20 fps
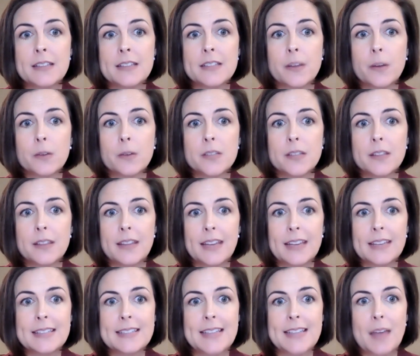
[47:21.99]
So to the
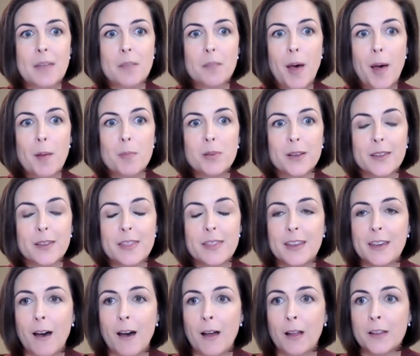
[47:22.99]
extent public
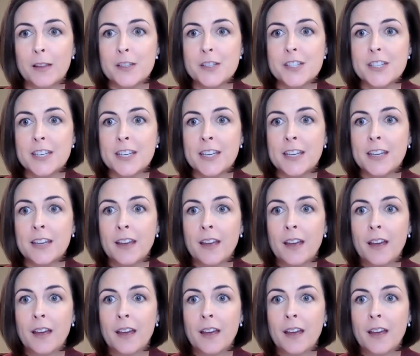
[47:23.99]
theology